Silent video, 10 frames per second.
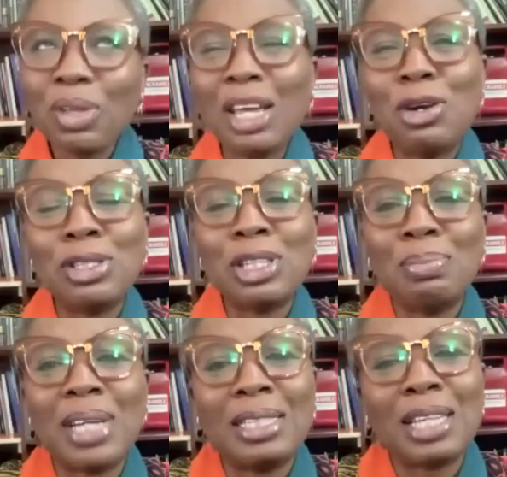You know,
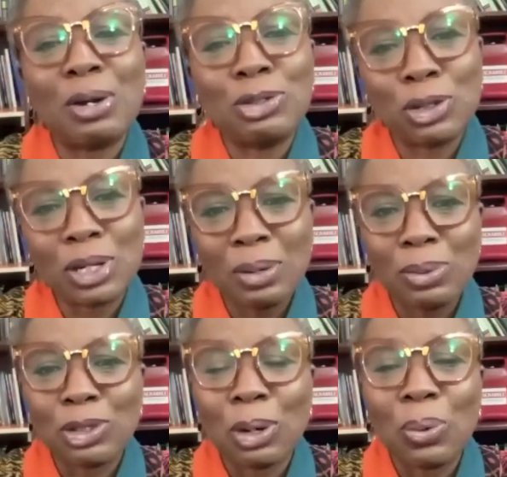sometimes I was joking
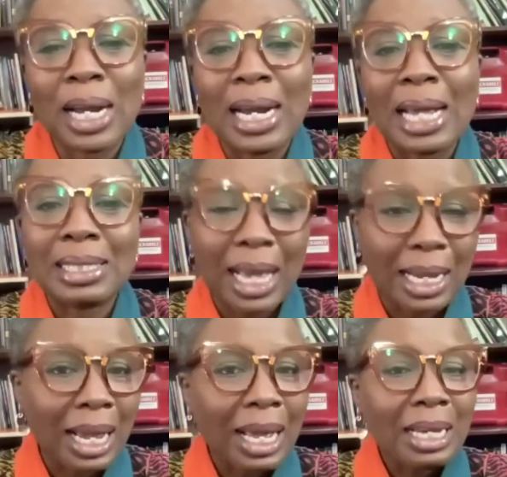with someone and I
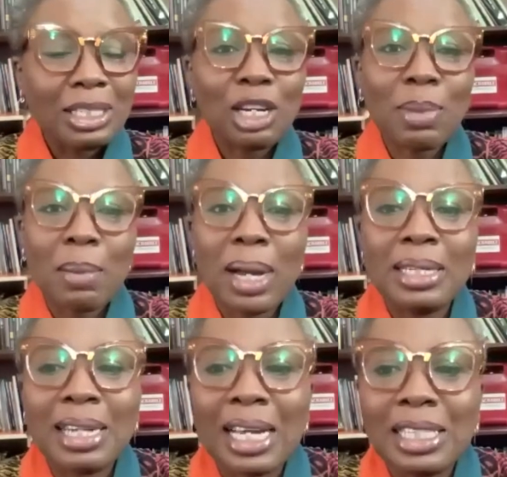said,
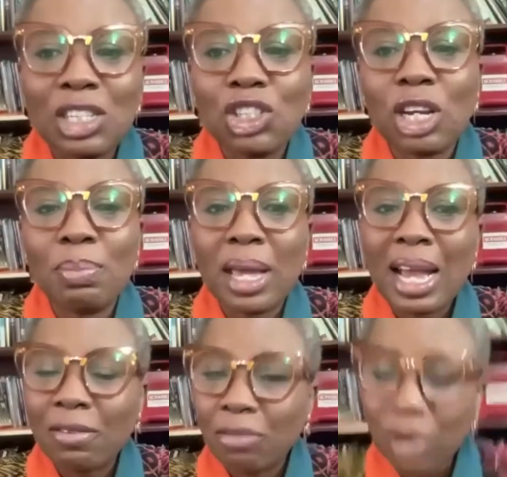Chimamanda Adichie may
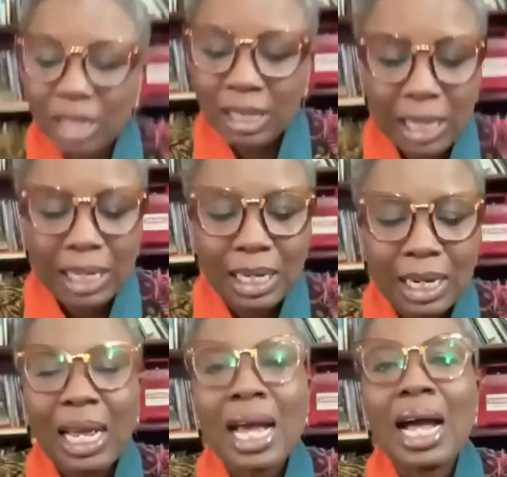have written,
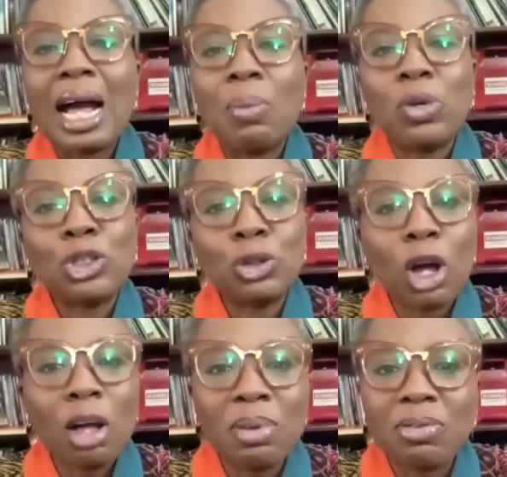we should
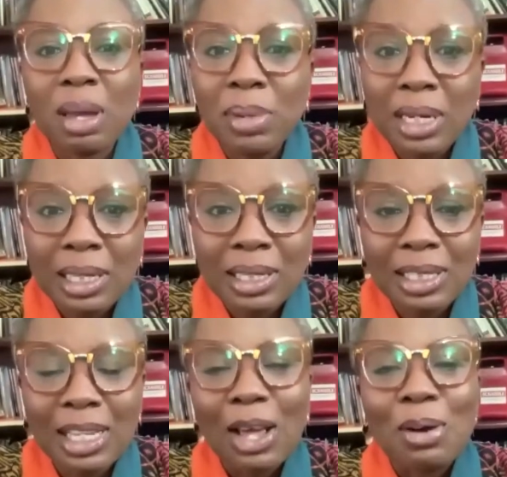all be feminists.